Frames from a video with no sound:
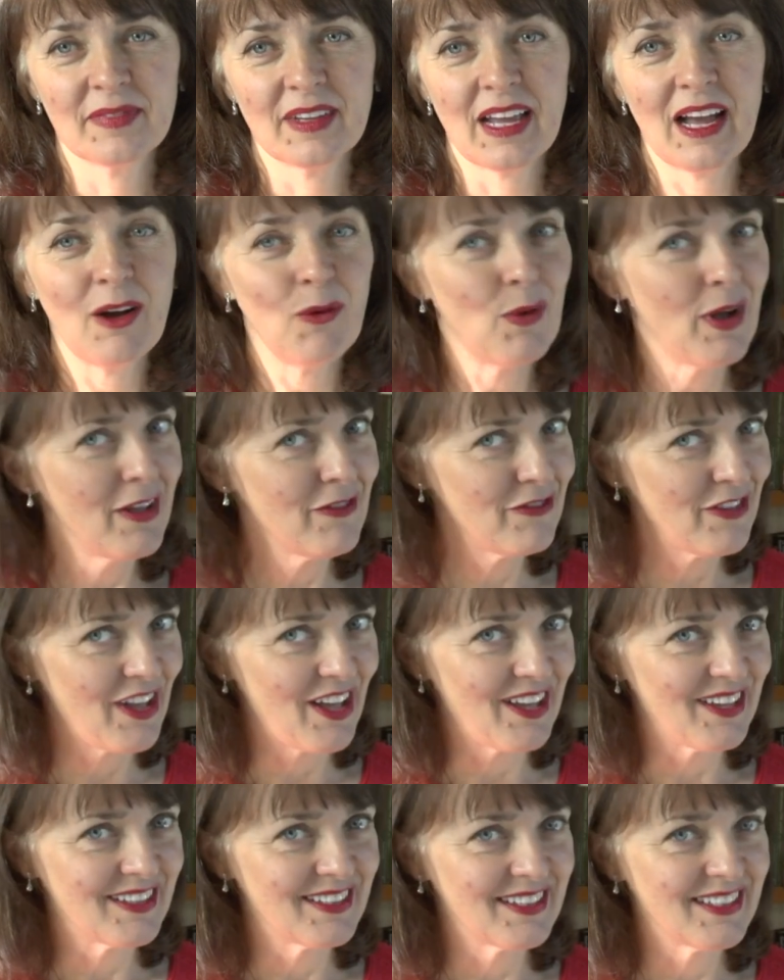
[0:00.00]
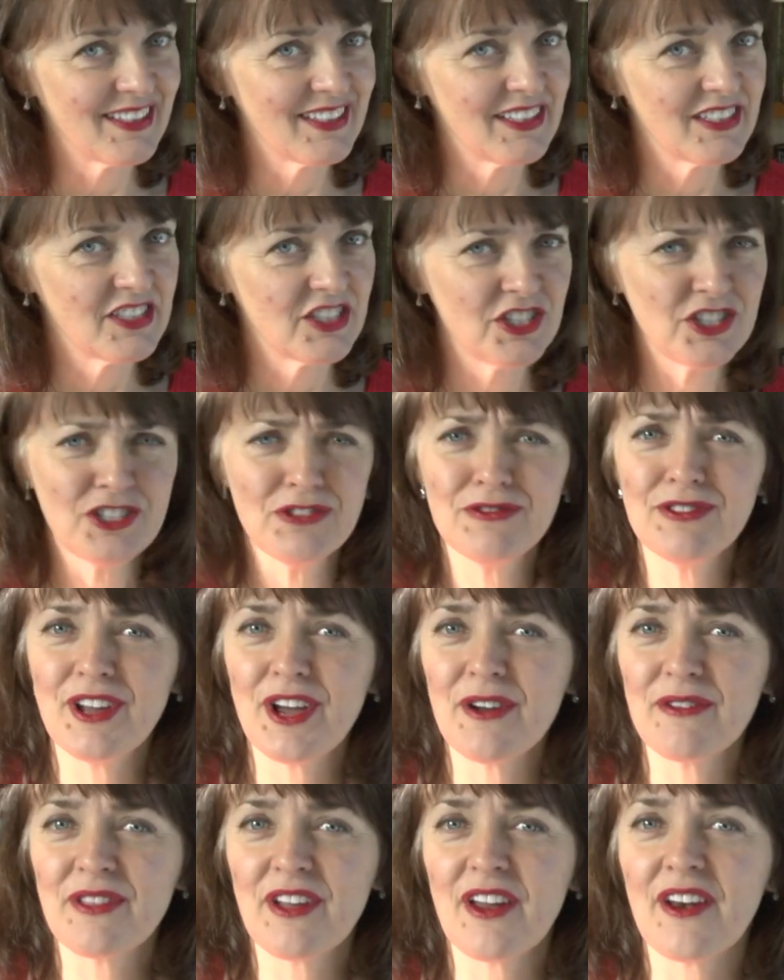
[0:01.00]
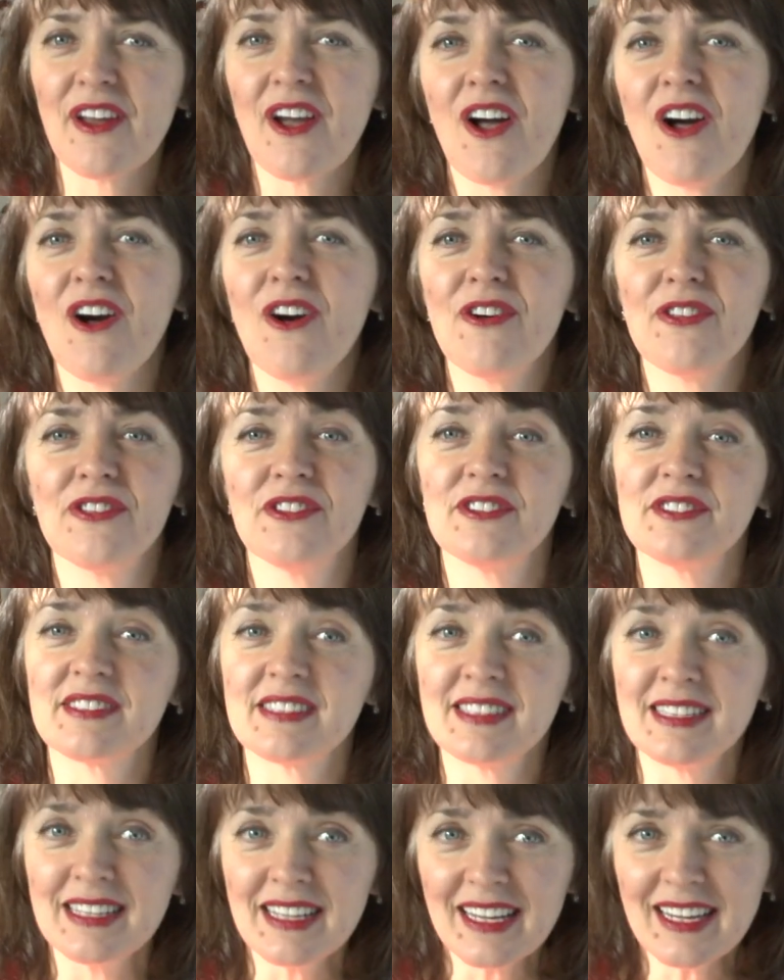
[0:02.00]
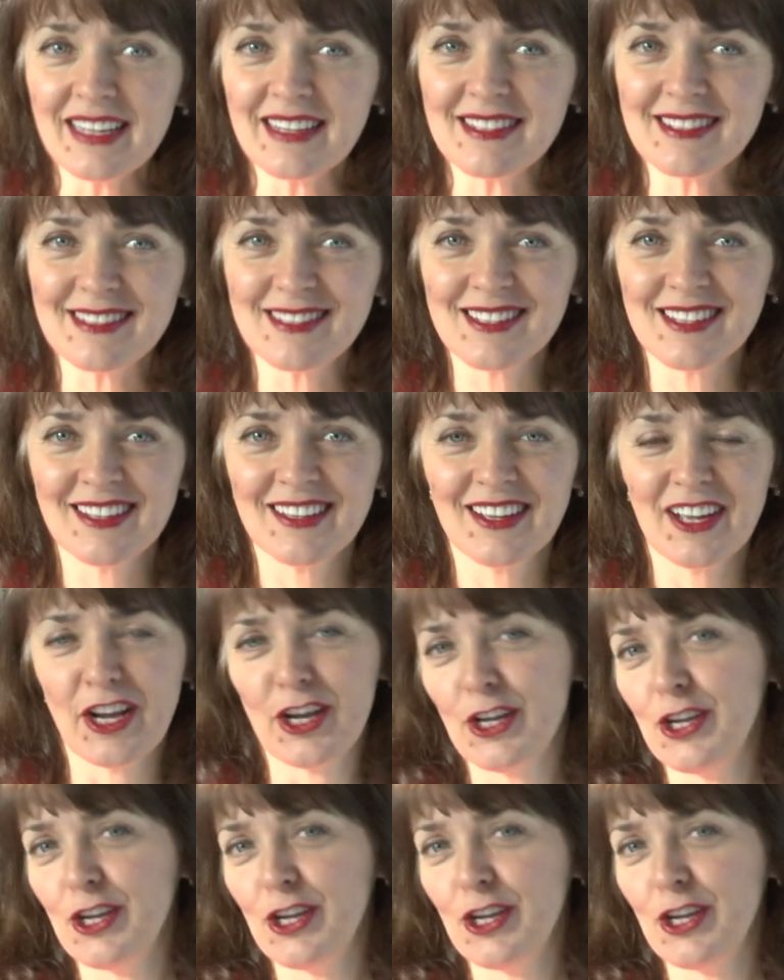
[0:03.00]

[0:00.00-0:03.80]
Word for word: However, did you know that Arthur's niece, a